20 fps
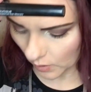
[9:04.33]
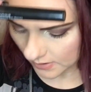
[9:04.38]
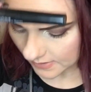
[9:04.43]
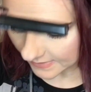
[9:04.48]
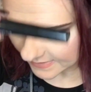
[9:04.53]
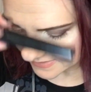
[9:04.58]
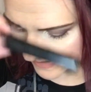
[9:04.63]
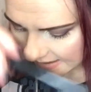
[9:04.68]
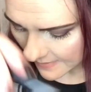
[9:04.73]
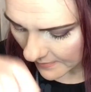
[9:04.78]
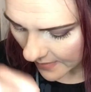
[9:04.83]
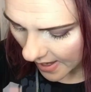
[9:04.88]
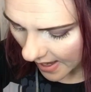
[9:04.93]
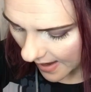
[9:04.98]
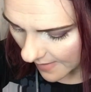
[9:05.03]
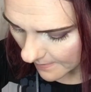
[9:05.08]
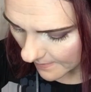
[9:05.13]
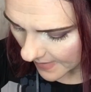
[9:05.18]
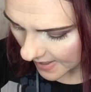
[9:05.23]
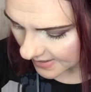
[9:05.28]
One Step
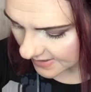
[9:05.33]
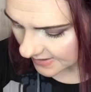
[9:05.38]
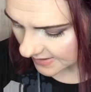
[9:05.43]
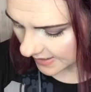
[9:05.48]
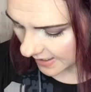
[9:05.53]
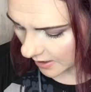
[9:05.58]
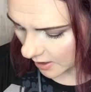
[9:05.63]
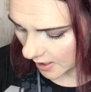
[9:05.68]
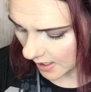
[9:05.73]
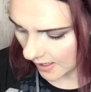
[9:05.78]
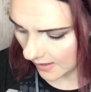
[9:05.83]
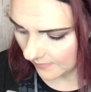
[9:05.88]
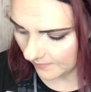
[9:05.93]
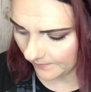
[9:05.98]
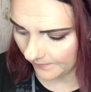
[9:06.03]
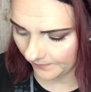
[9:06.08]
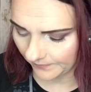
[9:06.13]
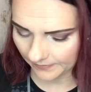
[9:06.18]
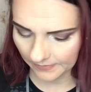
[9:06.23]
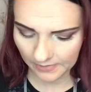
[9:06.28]
Mascara.
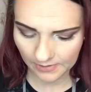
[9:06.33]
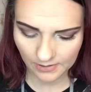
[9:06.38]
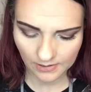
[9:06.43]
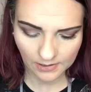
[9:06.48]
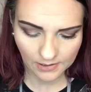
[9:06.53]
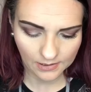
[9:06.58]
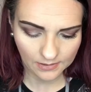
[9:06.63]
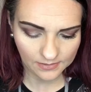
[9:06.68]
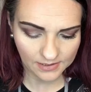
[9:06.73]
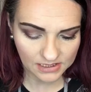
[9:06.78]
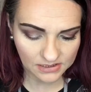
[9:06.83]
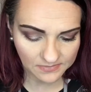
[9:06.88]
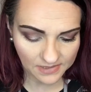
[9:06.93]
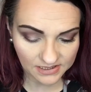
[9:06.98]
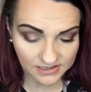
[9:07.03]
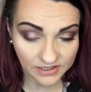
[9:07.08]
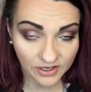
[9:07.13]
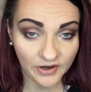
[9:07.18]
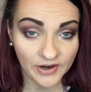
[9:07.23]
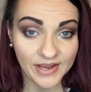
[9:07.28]
This
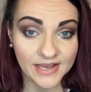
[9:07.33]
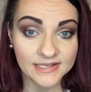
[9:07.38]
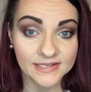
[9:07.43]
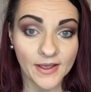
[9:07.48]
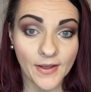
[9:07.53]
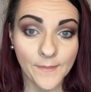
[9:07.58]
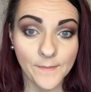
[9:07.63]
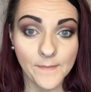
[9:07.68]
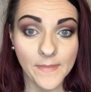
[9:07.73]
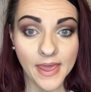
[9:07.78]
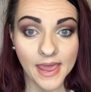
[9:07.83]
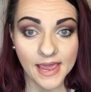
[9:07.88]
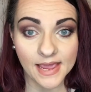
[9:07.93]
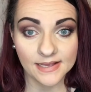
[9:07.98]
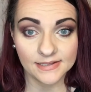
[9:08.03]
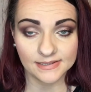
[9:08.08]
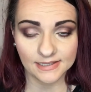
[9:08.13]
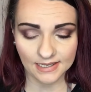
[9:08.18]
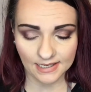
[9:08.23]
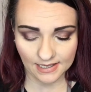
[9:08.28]
mascara is
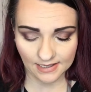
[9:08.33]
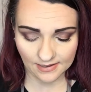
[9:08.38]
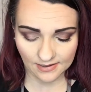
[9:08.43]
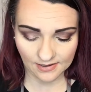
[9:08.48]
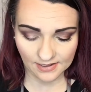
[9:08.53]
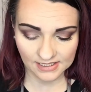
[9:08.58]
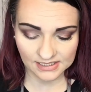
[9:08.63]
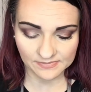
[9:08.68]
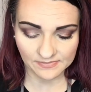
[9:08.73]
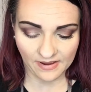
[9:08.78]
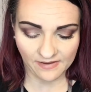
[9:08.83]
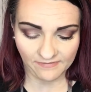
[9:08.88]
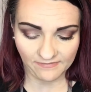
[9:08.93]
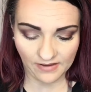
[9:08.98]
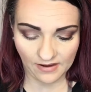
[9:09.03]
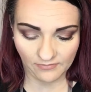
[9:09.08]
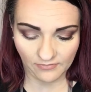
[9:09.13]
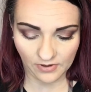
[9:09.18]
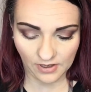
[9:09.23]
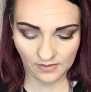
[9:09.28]
amazing. It's my
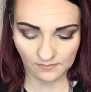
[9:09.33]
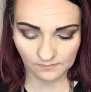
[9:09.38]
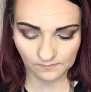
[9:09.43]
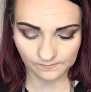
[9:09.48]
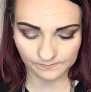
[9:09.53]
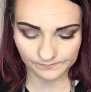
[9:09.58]
favorite.